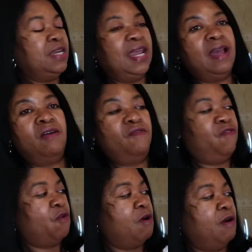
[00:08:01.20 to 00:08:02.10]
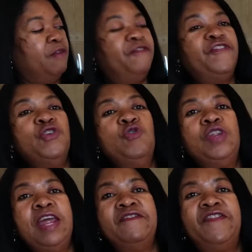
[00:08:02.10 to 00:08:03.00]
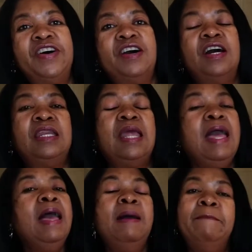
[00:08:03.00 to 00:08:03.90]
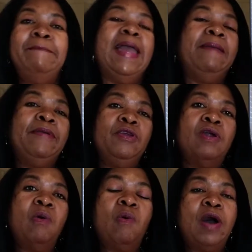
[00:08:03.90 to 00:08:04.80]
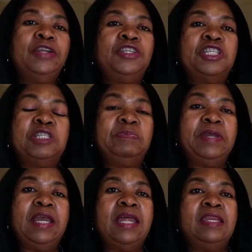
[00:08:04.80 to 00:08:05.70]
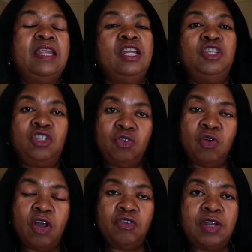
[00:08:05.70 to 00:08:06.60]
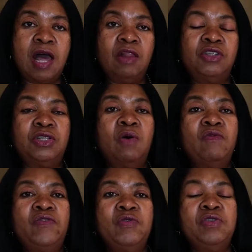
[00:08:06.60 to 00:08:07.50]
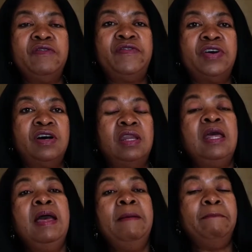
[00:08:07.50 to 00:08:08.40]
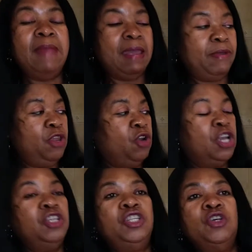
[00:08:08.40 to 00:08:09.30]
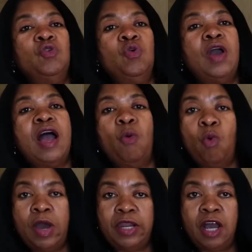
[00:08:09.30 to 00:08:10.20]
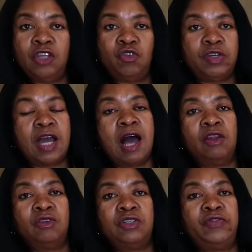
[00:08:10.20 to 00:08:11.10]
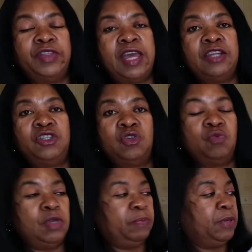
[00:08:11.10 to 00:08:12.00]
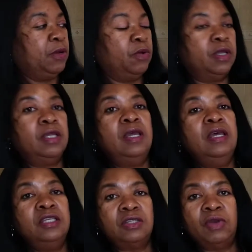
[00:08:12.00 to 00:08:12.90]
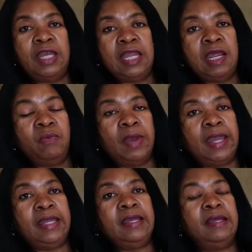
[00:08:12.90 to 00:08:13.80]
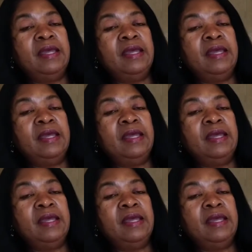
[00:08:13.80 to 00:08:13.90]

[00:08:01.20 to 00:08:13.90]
down for food and fun. Maybe you don't want to spend $200 on food and fun. Maybe you can do $100 for that 2-week period. So anyway,